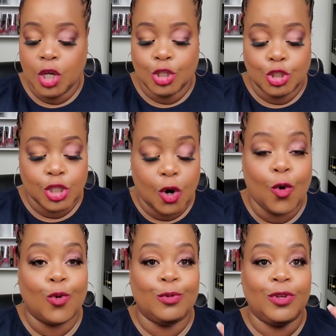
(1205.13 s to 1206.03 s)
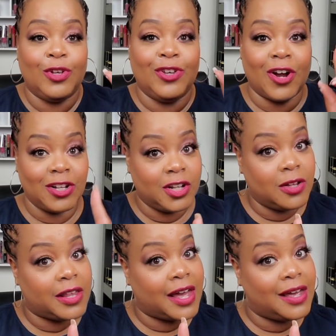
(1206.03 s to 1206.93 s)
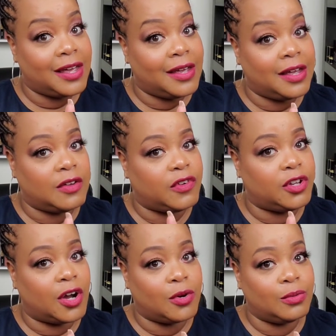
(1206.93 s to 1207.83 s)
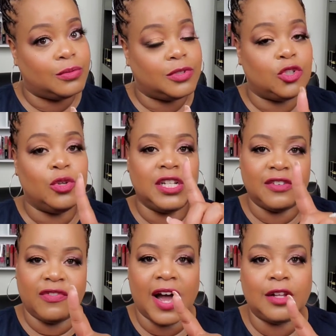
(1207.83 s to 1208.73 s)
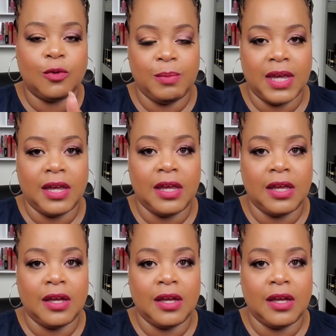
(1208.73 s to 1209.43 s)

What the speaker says: So y'all know that, and if you don't, you need to follow me